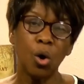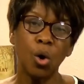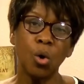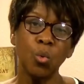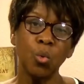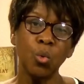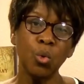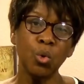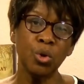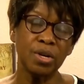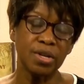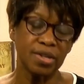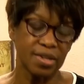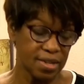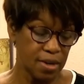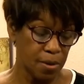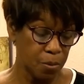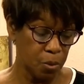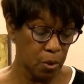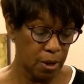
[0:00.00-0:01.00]
or wound
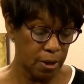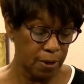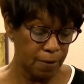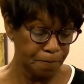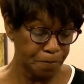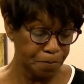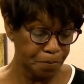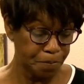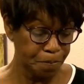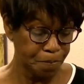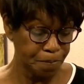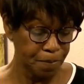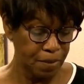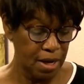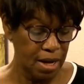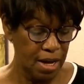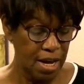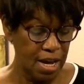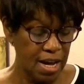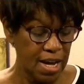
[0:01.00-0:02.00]
someone.
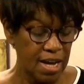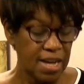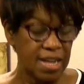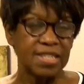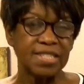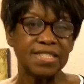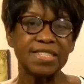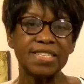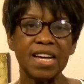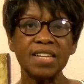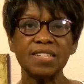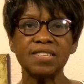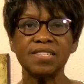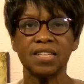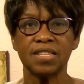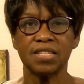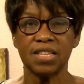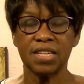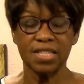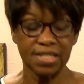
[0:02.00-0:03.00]
Since
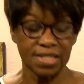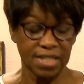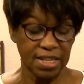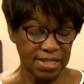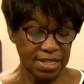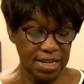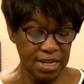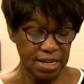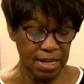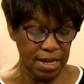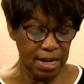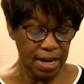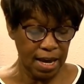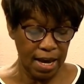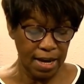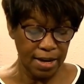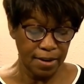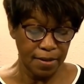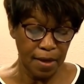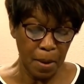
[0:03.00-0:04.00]
statistics
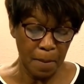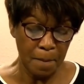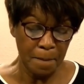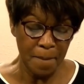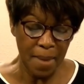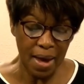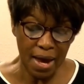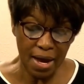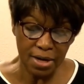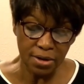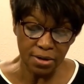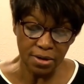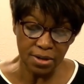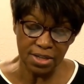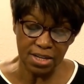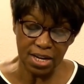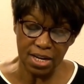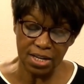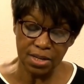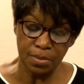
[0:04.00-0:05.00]
indicate that men
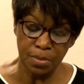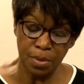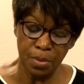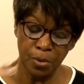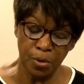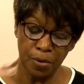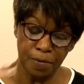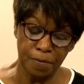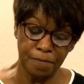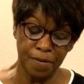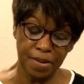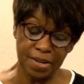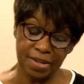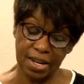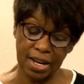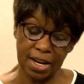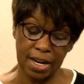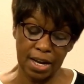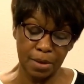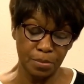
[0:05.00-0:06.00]
tend to be more
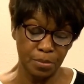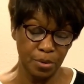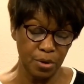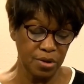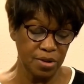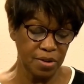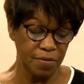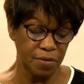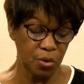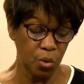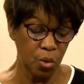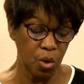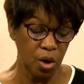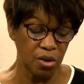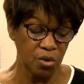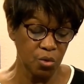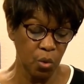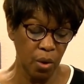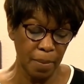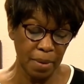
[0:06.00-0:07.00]
physically abusive
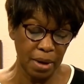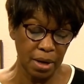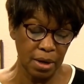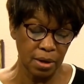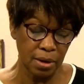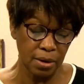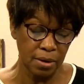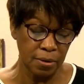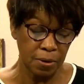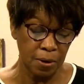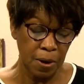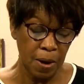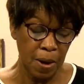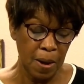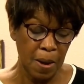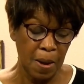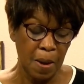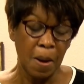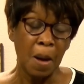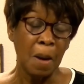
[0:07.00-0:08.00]
towards women,
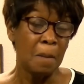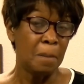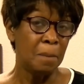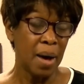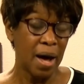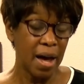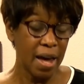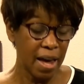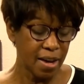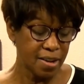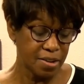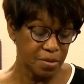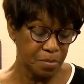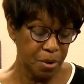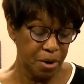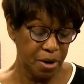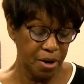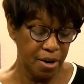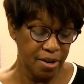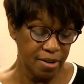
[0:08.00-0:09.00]
my
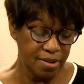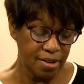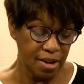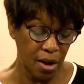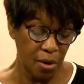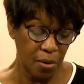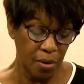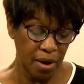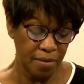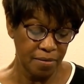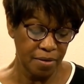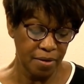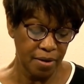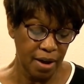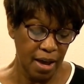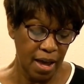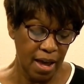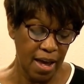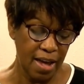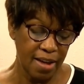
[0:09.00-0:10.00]
experience,
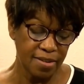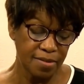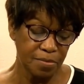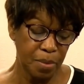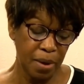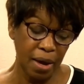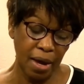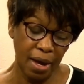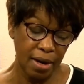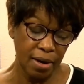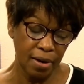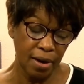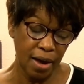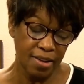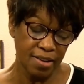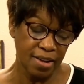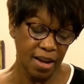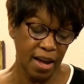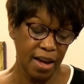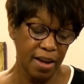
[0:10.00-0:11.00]
however, has been,
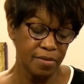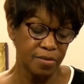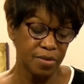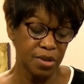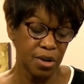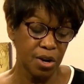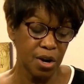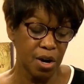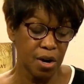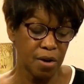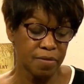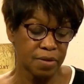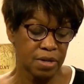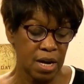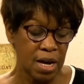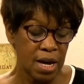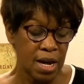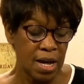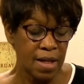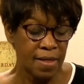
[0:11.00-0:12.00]
as I have observed,
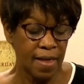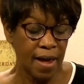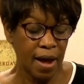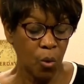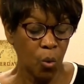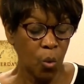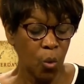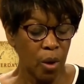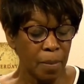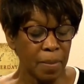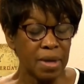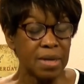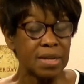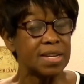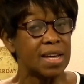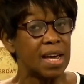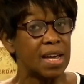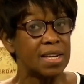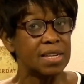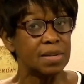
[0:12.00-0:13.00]
that women
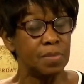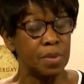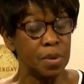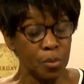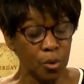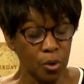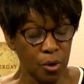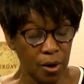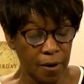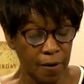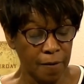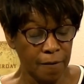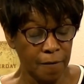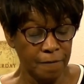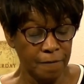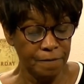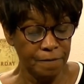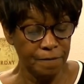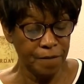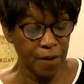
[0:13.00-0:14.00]
tend to be more
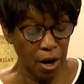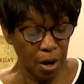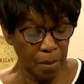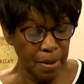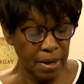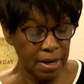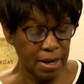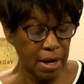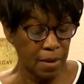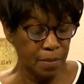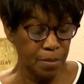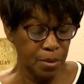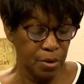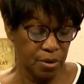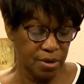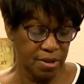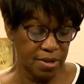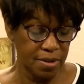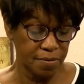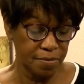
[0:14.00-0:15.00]
verbally
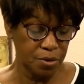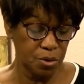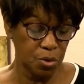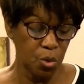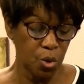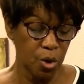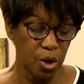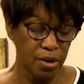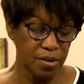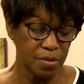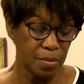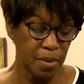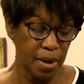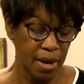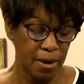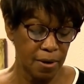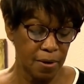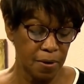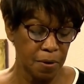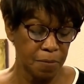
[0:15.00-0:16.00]
abusive towards
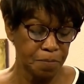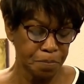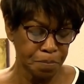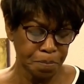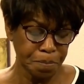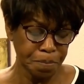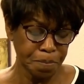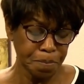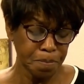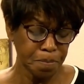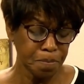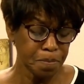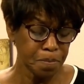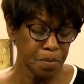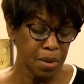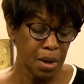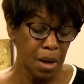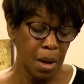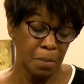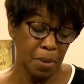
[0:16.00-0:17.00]
men.
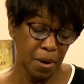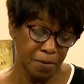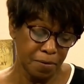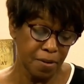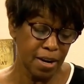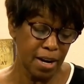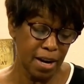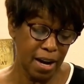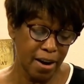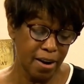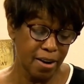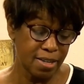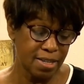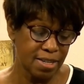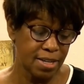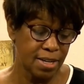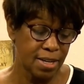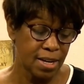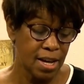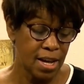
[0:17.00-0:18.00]
But for
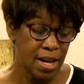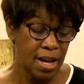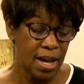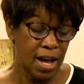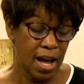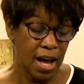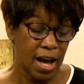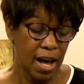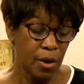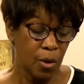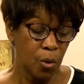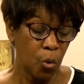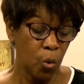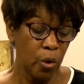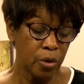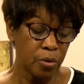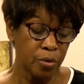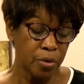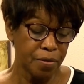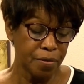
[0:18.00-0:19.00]
clarity, I
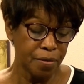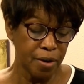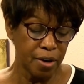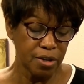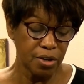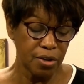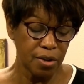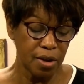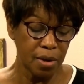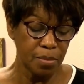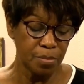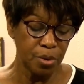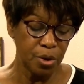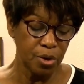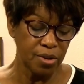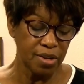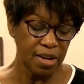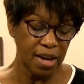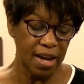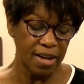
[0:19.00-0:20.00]
will refer to the
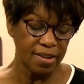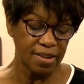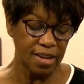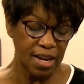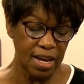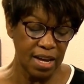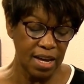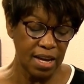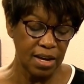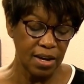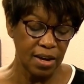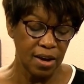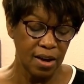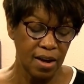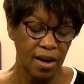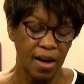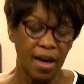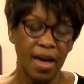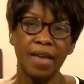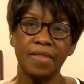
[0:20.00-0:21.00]
abuser as he
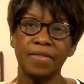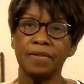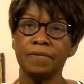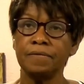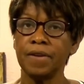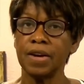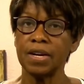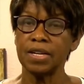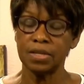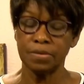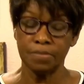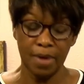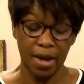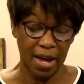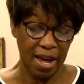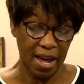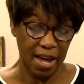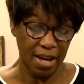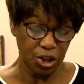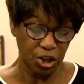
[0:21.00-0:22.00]
and the victim
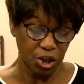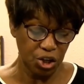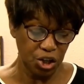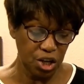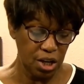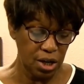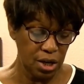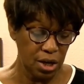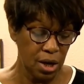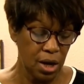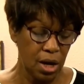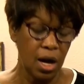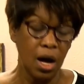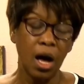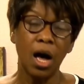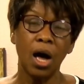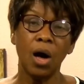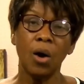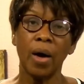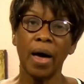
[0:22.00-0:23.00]
as she.
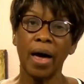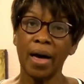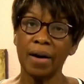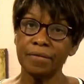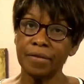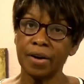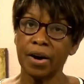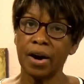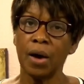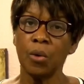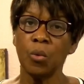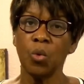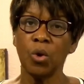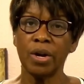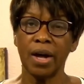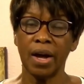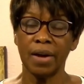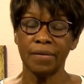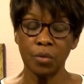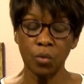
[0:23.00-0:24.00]
However, I
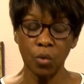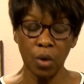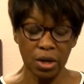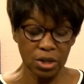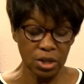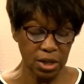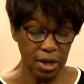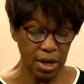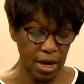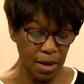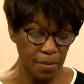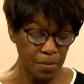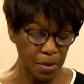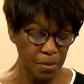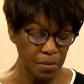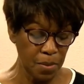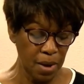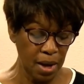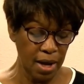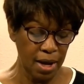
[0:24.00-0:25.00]
want everyone to keep
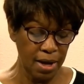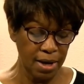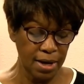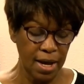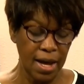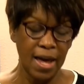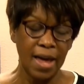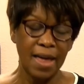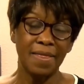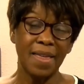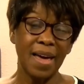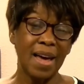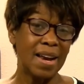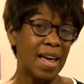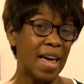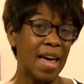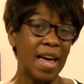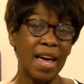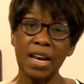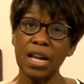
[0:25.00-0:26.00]
in mind
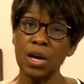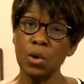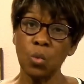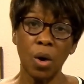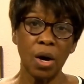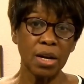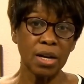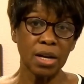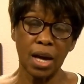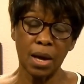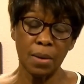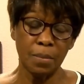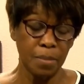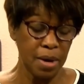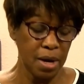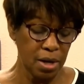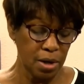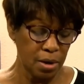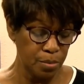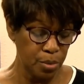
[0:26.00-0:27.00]
that anyone can
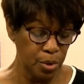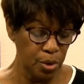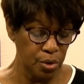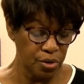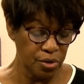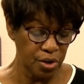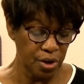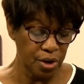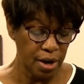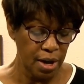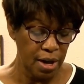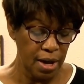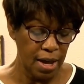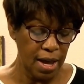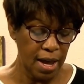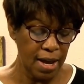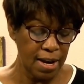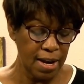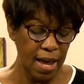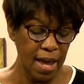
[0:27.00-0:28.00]
be an abuser
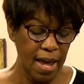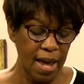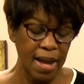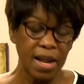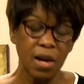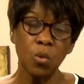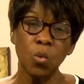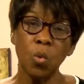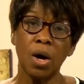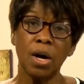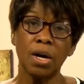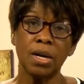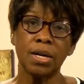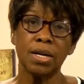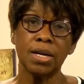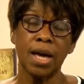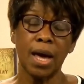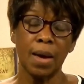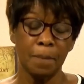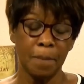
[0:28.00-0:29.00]
and
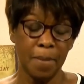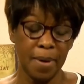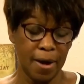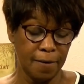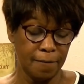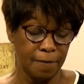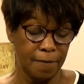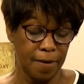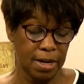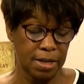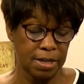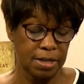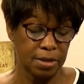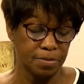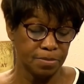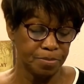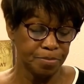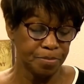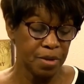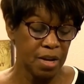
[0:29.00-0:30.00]
anyone can be a
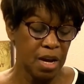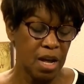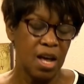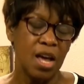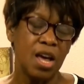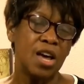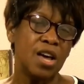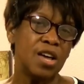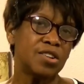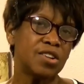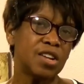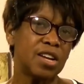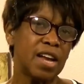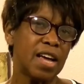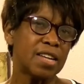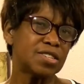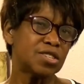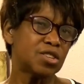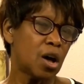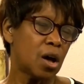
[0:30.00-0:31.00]
victim. So
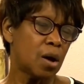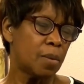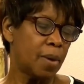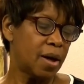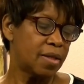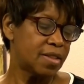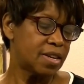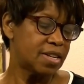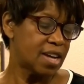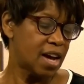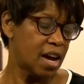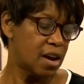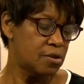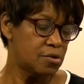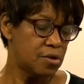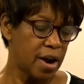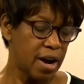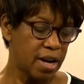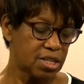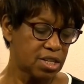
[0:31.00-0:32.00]
let's talk about the
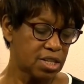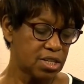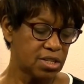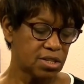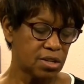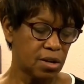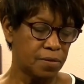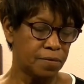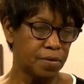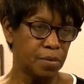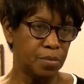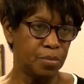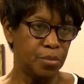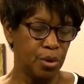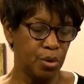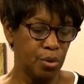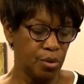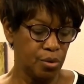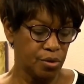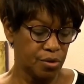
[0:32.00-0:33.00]
directions of
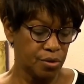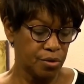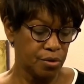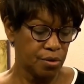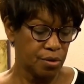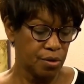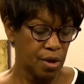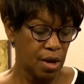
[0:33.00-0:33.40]
abuse.